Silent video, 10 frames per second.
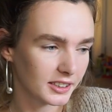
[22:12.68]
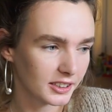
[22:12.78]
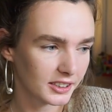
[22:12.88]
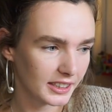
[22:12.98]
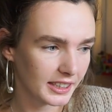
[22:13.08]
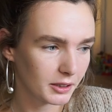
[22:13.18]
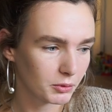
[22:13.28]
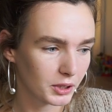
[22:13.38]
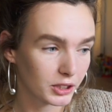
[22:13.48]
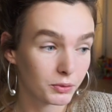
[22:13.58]

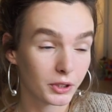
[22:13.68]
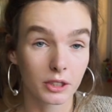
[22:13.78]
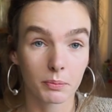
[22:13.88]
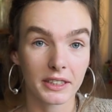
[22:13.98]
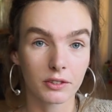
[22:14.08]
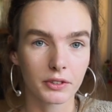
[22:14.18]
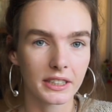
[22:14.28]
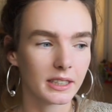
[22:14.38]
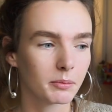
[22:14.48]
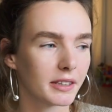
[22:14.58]
seeing what works best for
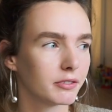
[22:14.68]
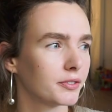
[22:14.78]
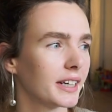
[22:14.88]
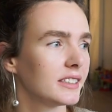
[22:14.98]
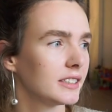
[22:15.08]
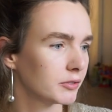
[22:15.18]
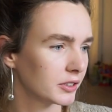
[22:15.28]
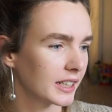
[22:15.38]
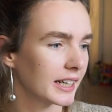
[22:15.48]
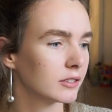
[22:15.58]
them. I've tried
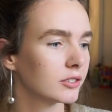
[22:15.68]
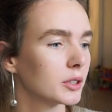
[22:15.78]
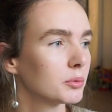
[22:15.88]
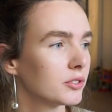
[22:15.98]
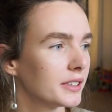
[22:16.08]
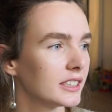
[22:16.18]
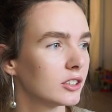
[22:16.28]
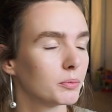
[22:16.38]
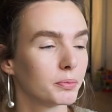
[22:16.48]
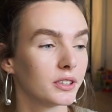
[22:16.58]
different kind of
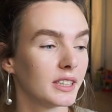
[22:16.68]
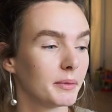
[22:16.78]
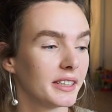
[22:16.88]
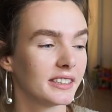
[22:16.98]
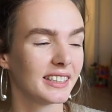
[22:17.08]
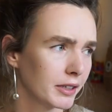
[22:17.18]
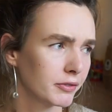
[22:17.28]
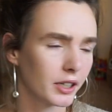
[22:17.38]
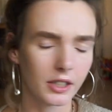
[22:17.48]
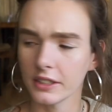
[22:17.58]
substrates to put them in. I think
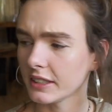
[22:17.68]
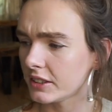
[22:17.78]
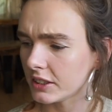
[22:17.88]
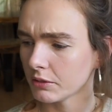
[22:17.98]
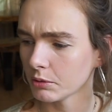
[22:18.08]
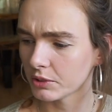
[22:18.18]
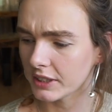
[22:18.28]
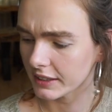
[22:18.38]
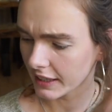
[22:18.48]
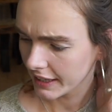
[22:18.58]
for all the anthuriums
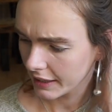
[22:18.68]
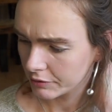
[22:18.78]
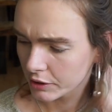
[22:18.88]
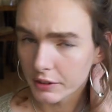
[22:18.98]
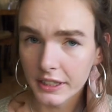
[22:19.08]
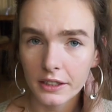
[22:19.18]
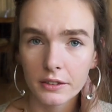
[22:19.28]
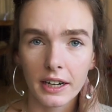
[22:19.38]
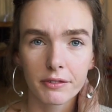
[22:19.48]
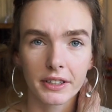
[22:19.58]
that I have over
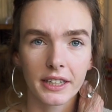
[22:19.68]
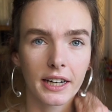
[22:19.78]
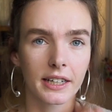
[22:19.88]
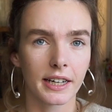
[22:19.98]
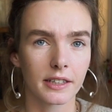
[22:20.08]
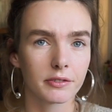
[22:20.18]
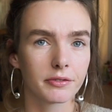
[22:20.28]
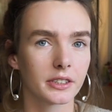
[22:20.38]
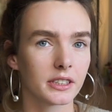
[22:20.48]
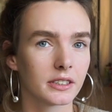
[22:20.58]
here, I think I have
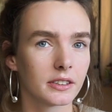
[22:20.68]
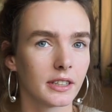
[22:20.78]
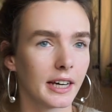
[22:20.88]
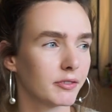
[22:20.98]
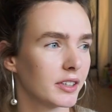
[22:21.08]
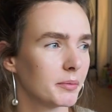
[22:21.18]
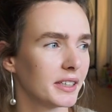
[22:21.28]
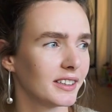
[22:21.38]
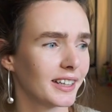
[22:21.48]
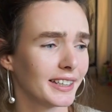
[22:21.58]
them
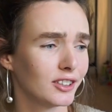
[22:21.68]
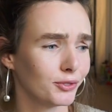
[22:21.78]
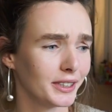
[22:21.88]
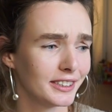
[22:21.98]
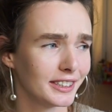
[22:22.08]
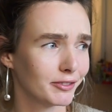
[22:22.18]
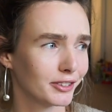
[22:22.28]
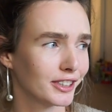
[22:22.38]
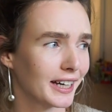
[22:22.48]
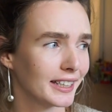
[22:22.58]
in like 3
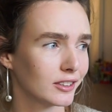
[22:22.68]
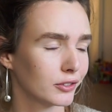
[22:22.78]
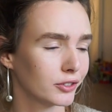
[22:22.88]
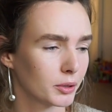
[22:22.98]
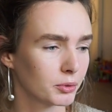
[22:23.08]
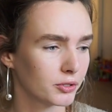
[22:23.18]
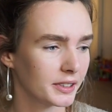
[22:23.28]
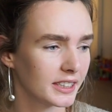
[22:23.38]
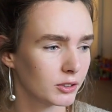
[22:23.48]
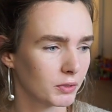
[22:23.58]
different kind of
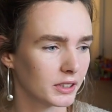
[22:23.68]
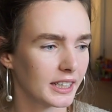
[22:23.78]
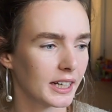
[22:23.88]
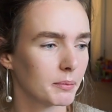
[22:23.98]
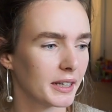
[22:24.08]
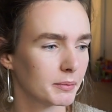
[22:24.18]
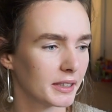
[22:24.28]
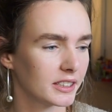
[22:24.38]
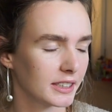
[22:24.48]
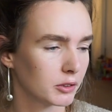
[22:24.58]
substrates. One that I made
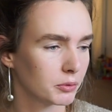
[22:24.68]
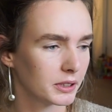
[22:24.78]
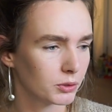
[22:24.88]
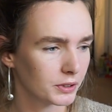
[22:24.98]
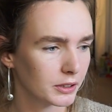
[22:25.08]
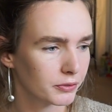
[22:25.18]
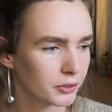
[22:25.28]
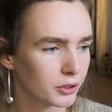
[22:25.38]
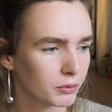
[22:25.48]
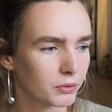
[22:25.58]
myself with tree
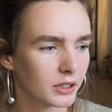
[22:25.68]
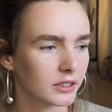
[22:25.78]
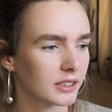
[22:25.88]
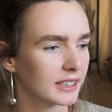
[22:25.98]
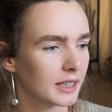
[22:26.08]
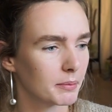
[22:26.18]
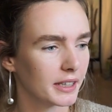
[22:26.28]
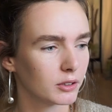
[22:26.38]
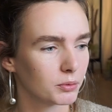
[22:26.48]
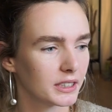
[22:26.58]
fern, one that I
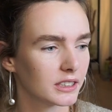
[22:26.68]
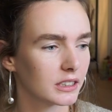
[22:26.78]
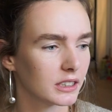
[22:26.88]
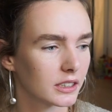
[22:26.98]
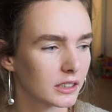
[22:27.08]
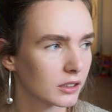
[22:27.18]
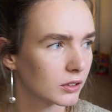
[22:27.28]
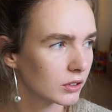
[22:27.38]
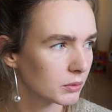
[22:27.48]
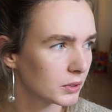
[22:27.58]
made with
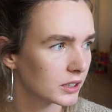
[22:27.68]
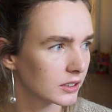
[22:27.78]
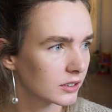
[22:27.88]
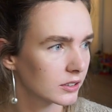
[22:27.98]
cocoa